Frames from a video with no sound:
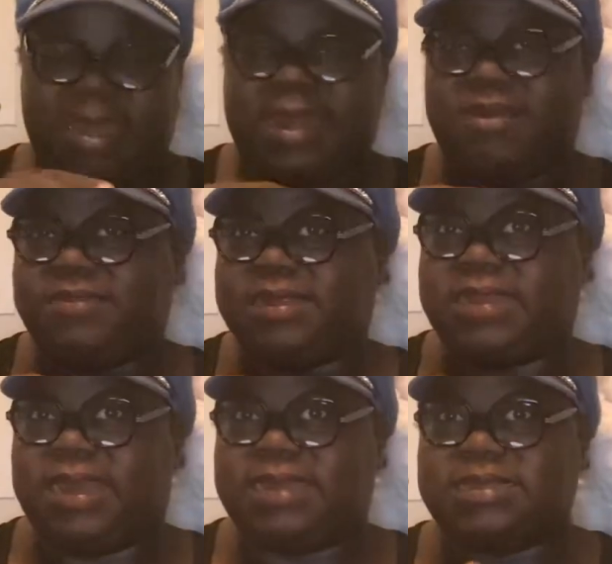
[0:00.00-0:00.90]
and I really
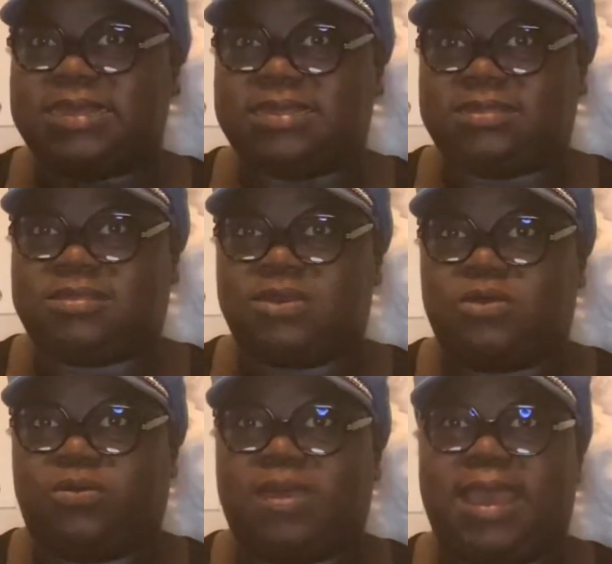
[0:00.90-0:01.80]
liked it.
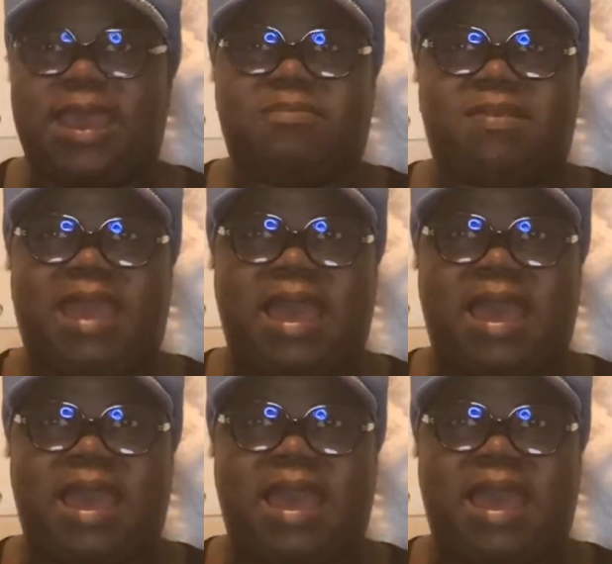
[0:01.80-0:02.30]
So I had my